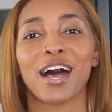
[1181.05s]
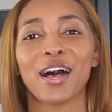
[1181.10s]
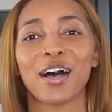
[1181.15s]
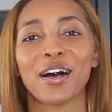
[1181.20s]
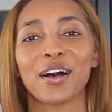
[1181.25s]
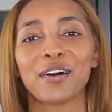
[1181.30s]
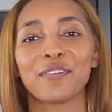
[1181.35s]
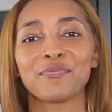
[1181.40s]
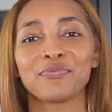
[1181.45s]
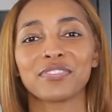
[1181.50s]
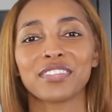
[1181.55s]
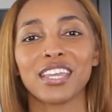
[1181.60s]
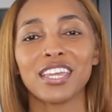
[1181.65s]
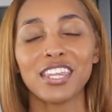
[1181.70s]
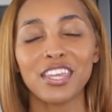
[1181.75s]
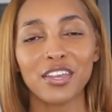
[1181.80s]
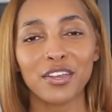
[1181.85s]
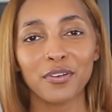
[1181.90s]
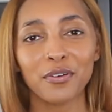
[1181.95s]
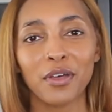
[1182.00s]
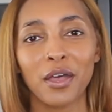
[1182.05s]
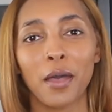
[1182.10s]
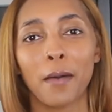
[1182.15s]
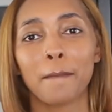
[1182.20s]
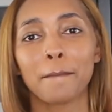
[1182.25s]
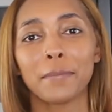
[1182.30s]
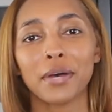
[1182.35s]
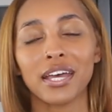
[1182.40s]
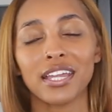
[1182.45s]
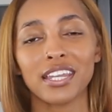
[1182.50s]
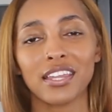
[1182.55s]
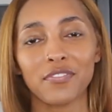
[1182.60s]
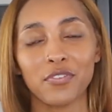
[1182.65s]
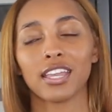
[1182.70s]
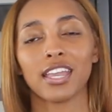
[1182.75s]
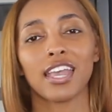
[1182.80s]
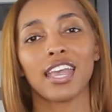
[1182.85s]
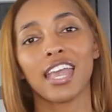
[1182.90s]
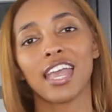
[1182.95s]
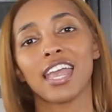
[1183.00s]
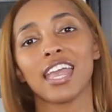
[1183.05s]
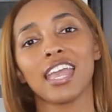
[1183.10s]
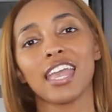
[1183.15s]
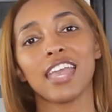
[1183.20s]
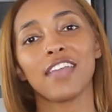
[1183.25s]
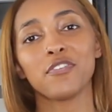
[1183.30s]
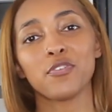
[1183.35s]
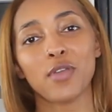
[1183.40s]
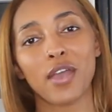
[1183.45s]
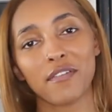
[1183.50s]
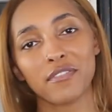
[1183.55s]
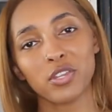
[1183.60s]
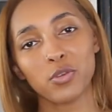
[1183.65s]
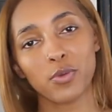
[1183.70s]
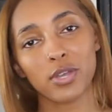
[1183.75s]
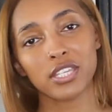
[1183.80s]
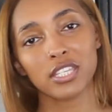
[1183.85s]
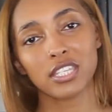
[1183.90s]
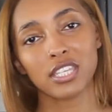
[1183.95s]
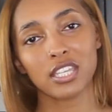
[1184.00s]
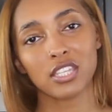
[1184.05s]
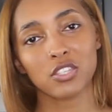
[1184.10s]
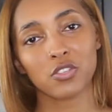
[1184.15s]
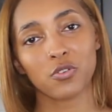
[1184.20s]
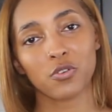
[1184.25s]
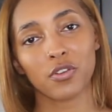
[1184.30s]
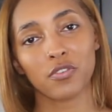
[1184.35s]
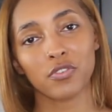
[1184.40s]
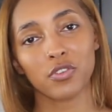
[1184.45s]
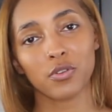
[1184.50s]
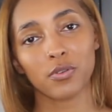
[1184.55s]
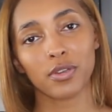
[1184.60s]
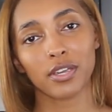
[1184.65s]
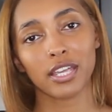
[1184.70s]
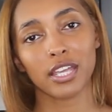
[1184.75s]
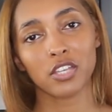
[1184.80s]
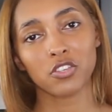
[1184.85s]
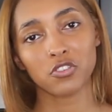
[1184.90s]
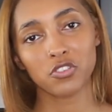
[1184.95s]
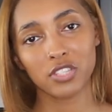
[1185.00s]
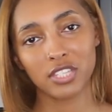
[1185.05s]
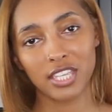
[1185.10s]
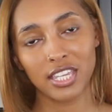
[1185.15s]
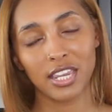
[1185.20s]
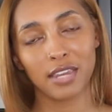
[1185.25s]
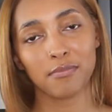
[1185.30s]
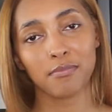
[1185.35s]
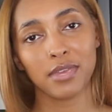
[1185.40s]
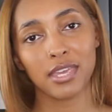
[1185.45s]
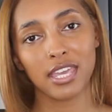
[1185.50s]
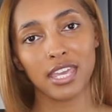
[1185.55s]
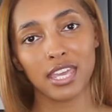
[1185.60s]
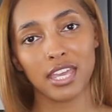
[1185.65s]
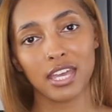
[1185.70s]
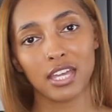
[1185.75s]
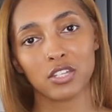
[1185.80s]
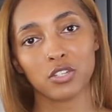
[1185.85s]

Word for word: Um, anyhow, but if, if you have any questions or if you are interested in me